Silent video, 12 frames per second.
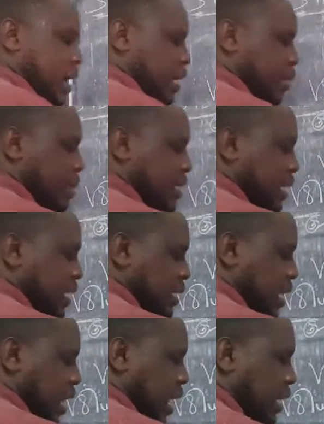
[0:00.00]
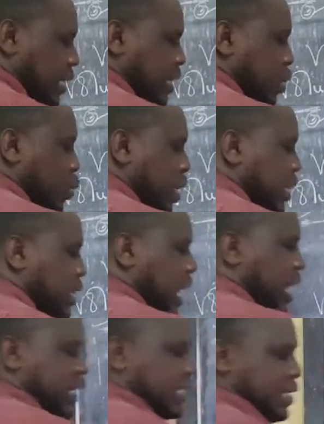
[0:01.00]
it means that the length and the width
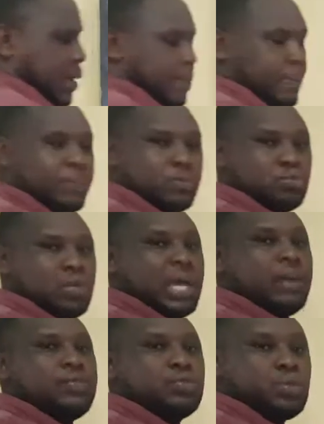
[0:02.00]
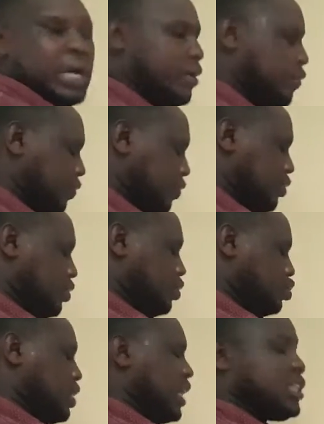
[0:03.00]
are the same, 12, 12.
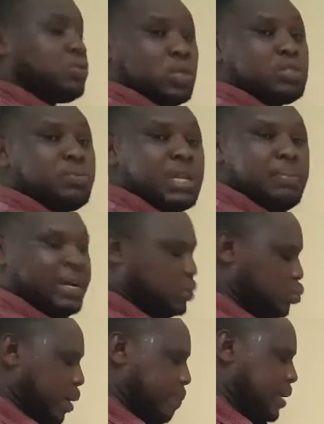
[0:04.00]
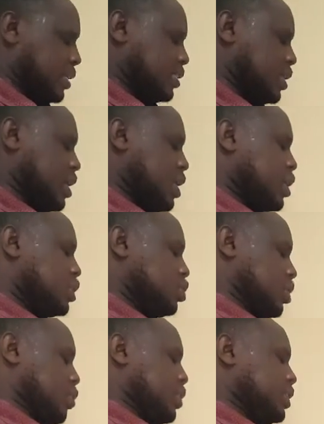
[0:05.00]
So that is what we mean by square base.
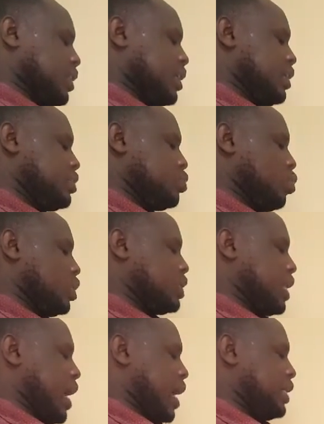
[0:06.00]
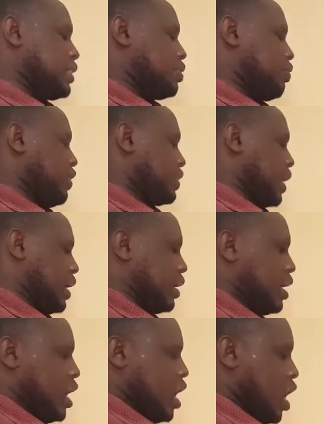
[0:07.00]
So the question is, what is the height of the
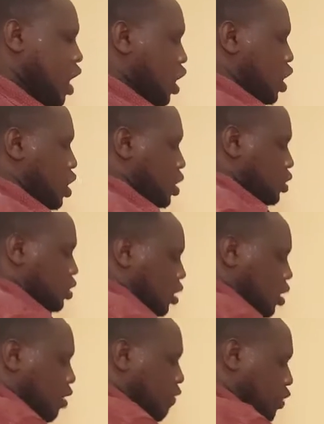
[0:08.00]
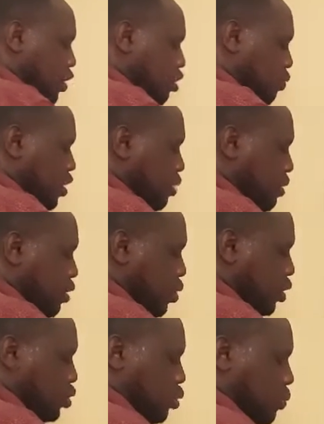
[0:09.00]
tank? So volume will be
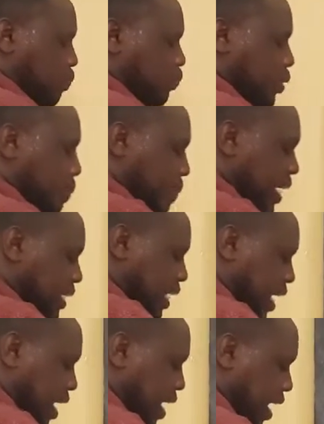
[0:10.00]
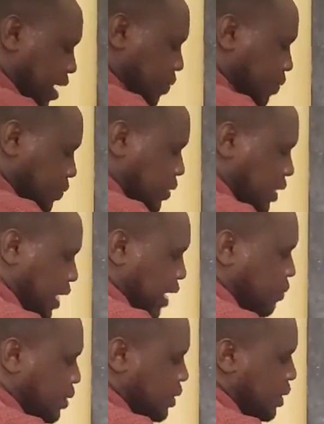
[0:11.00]
equal to base area
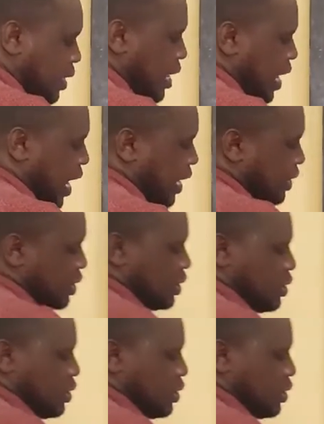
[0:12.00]
times height.